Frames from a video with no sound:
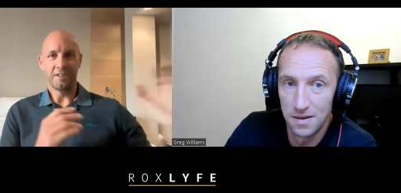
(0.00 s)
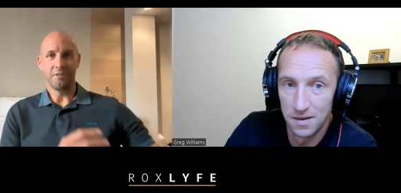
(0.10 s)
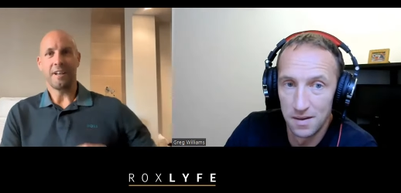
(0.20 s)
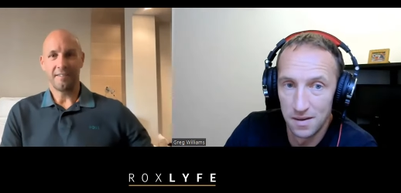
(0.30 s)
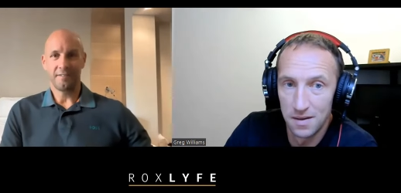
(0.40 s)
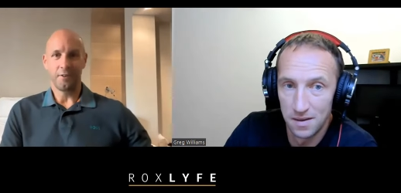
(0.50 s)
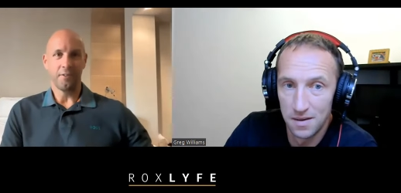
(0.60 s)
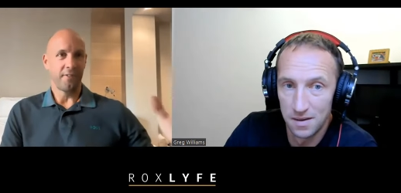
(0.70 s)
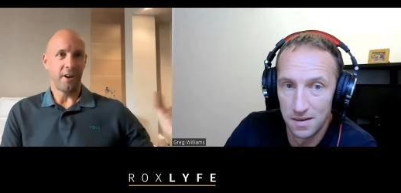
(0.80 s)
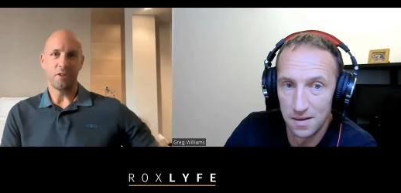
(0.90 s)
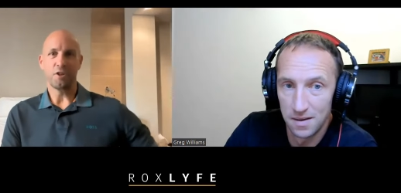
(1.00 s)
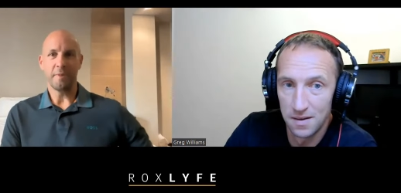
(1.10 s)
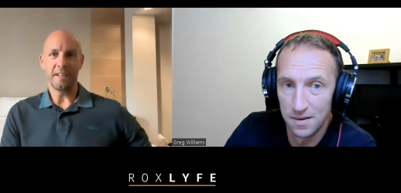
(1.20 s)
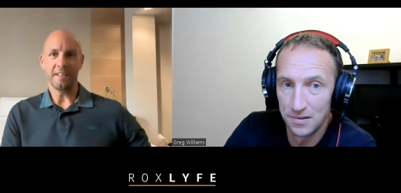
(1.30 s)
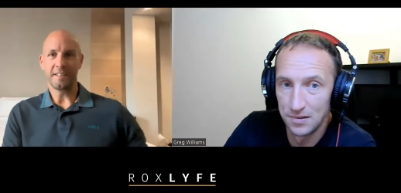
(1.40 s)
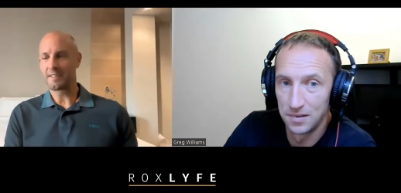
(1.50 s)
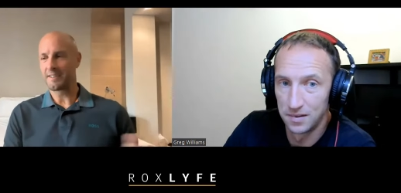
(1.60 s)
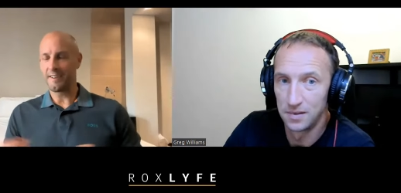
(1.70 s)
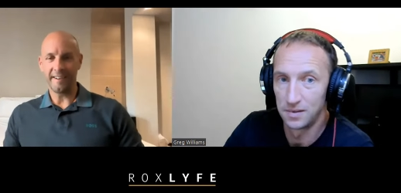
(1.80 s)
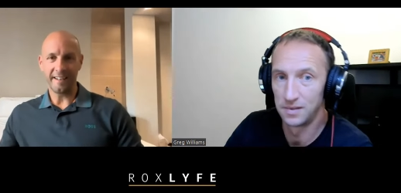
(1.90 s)
Speaker 1: Do that for five hundred
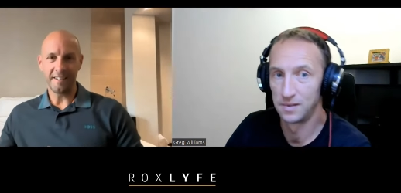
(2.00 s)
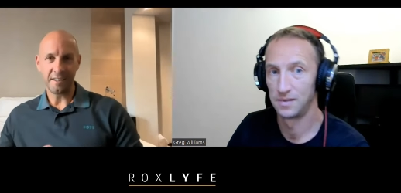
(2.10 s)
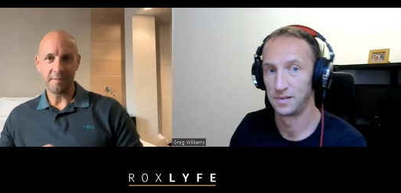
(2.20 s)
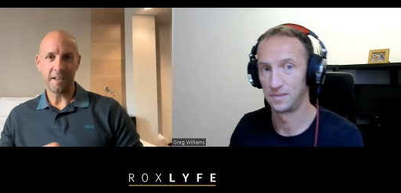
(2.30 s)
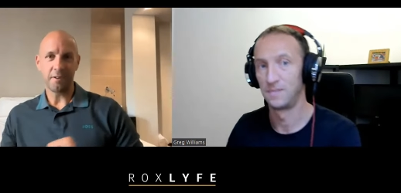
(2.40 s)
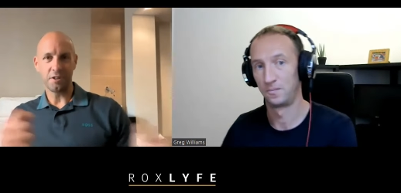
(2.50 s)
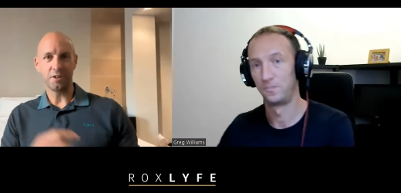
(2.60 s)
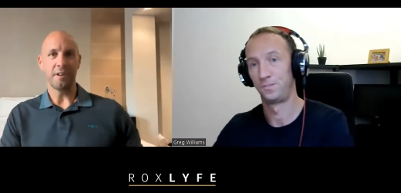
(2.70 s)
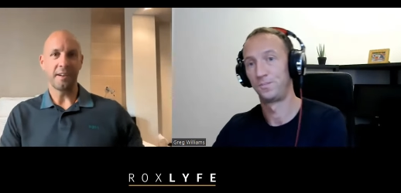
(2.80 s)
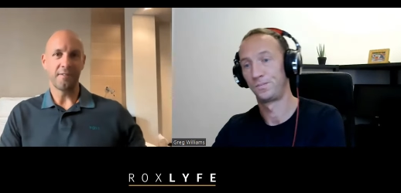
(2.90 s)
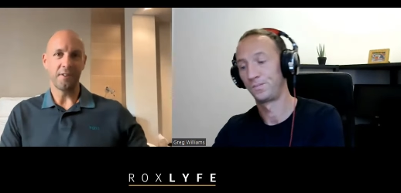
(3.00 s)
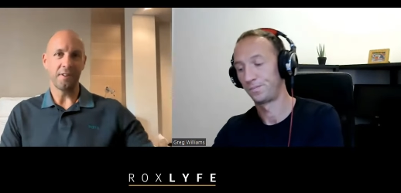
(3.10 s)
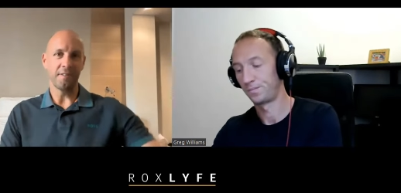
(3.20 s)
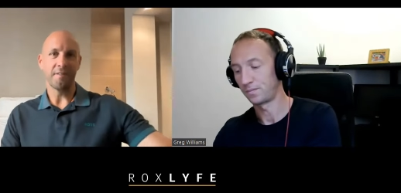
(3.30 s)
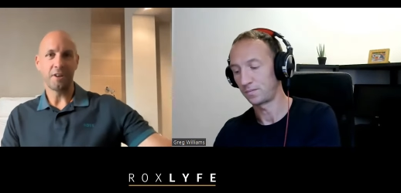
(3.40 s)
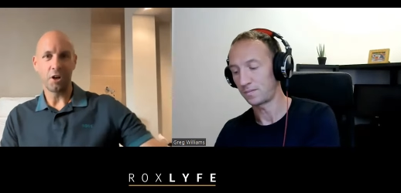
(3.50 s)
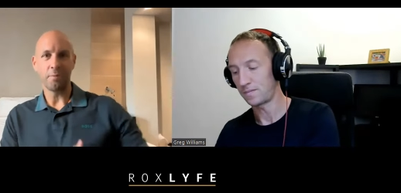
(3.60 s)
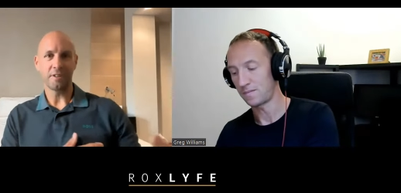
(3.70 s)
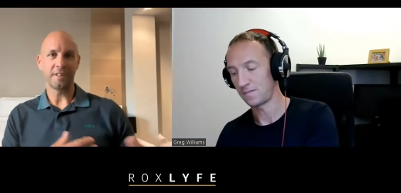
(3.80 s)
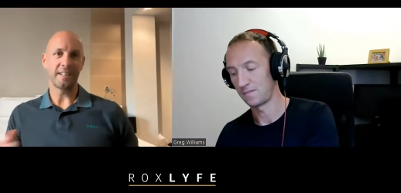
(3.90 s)
meters, and then do something else to do that for a kilometer, et